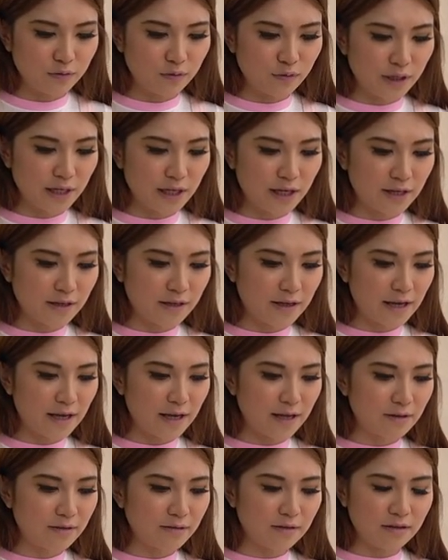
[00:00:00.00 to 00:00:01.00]
You can
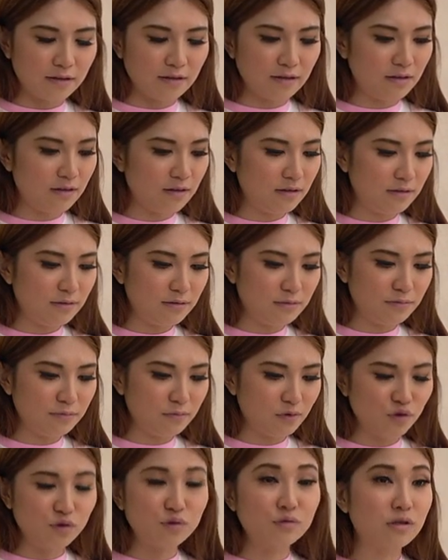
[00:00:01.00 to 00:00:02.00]
add
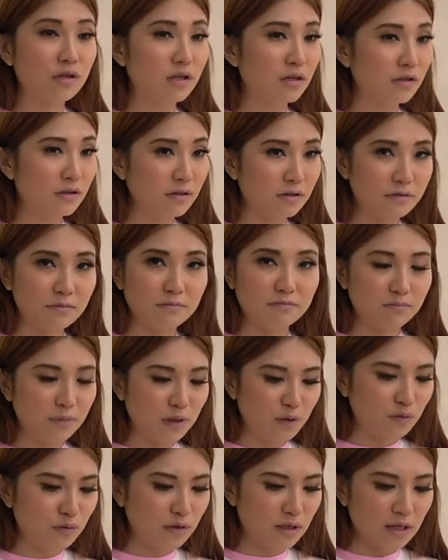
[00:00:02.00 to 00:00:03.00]
sugar,
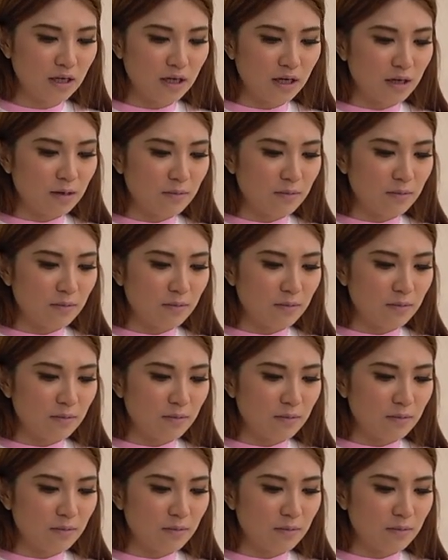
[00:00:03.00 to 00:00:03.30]
milk,